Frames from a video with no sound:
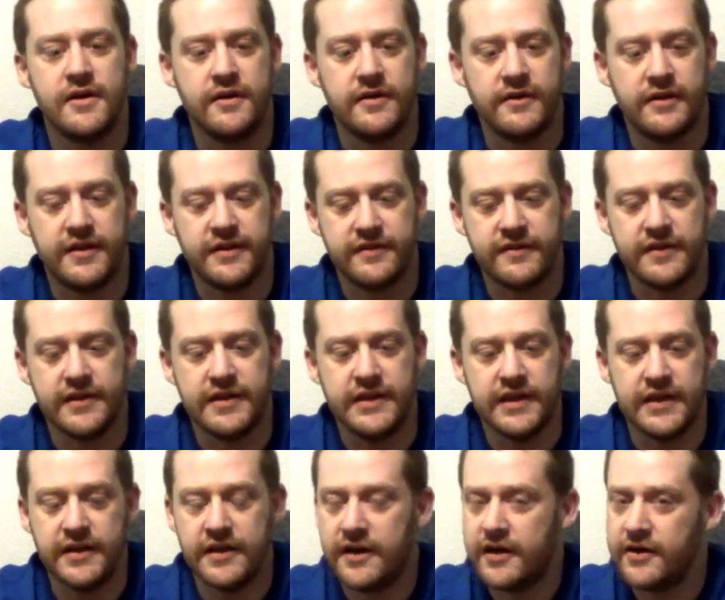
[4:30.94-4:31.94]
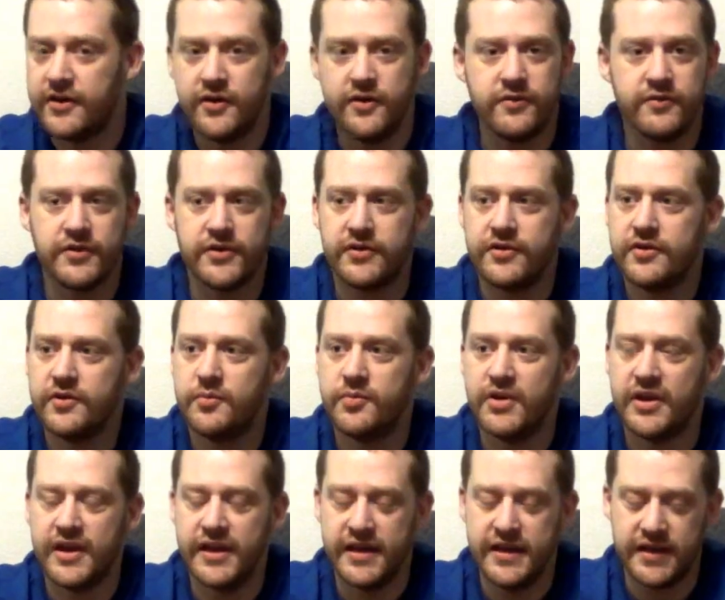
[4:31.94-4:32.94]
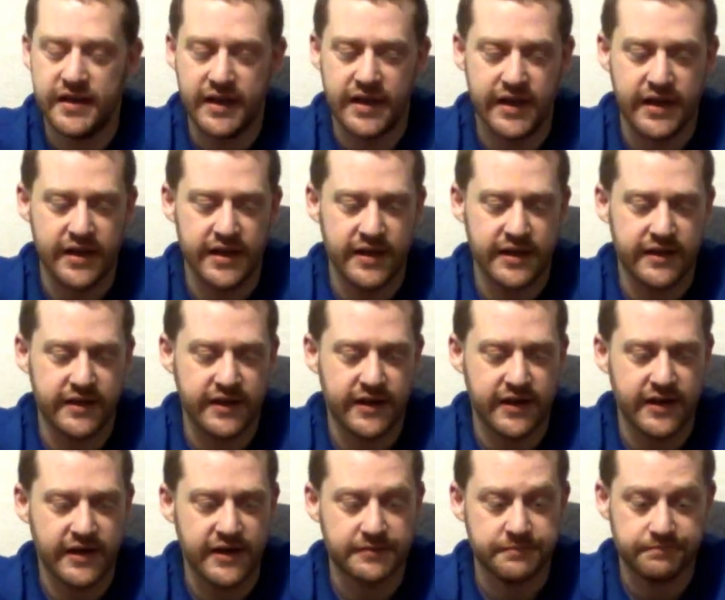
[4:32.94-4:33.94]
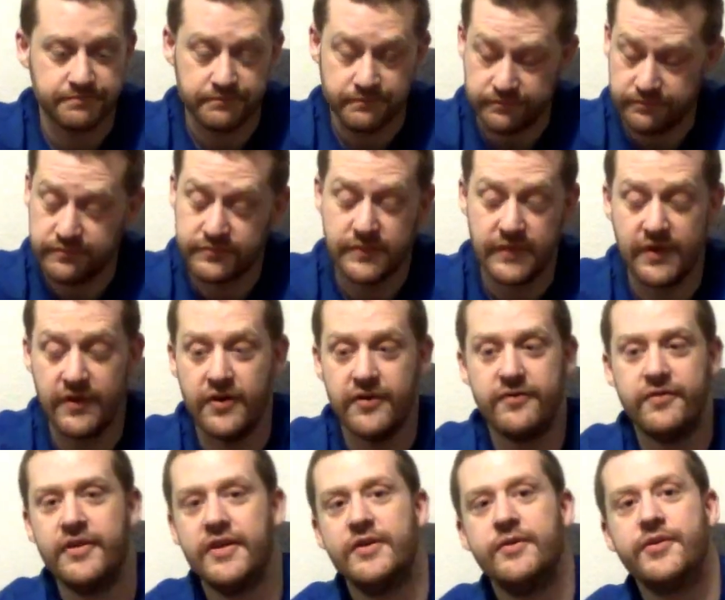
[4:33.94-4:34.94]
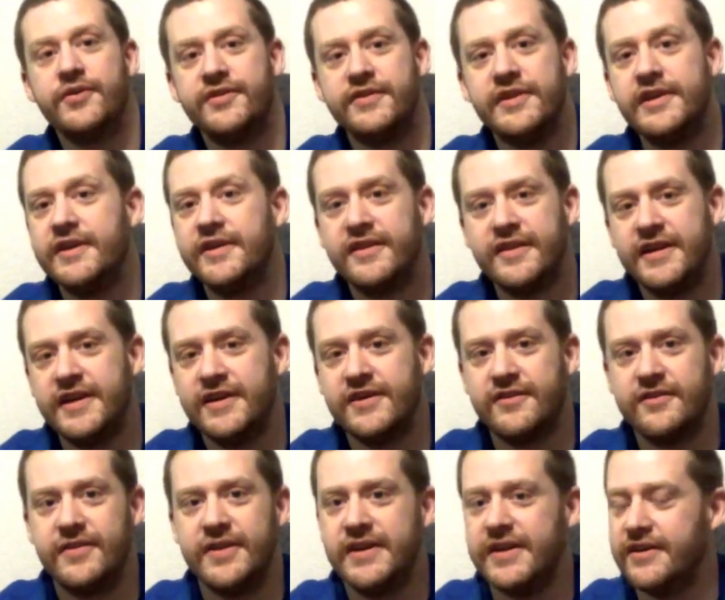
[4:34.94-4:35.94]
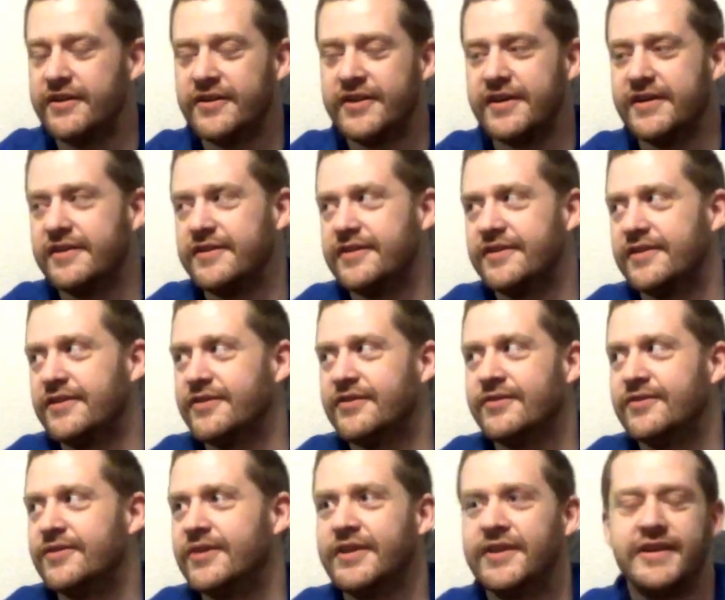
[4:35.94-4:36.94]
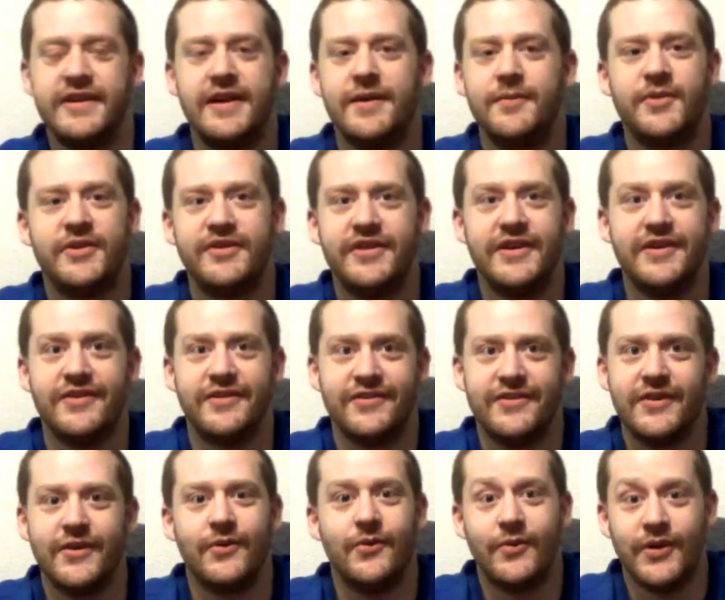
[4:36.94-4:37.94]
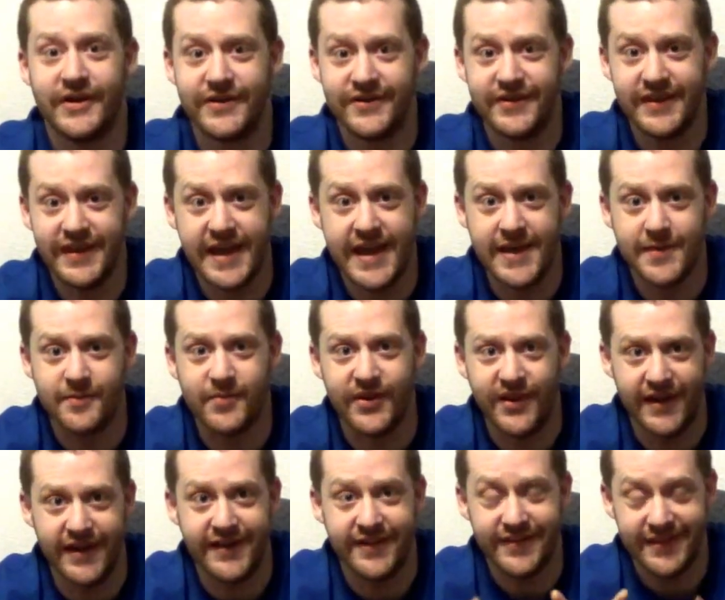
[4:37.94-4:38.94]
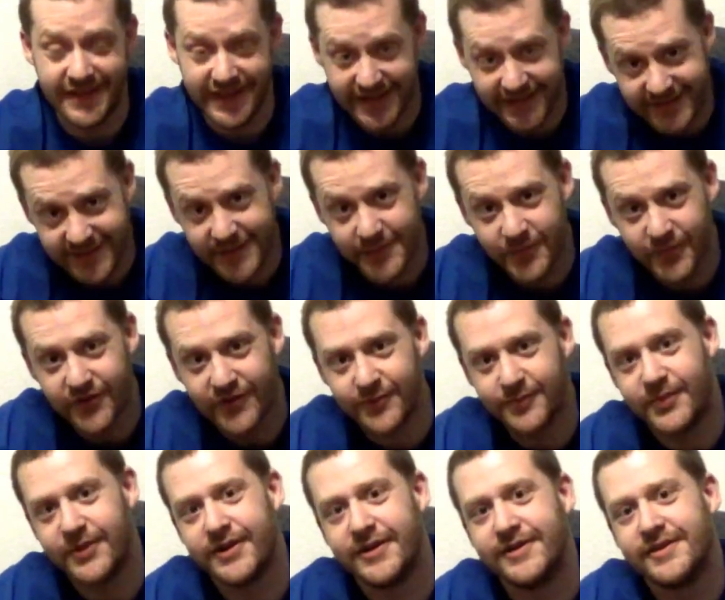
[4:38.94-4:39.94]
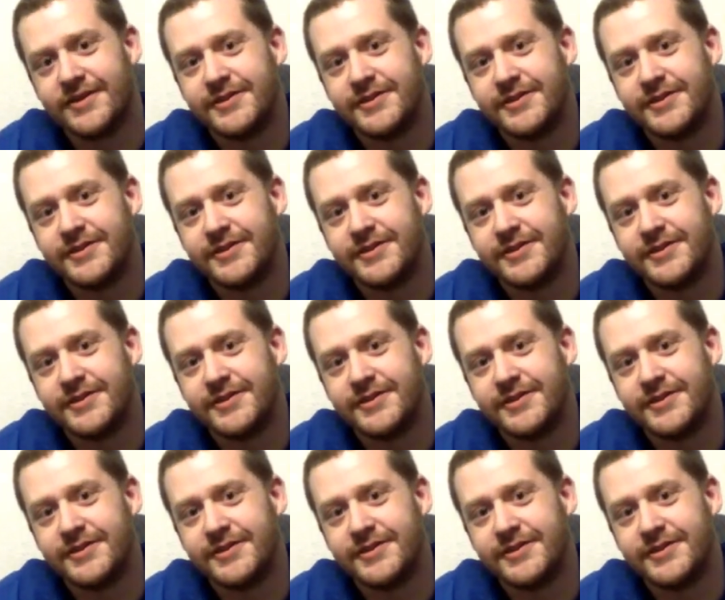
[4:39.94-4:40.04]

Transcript: let's get on over to playing, and hopefully we'll see you in the next video, because there's really not much here. So, watch the gameplay. That's the important part.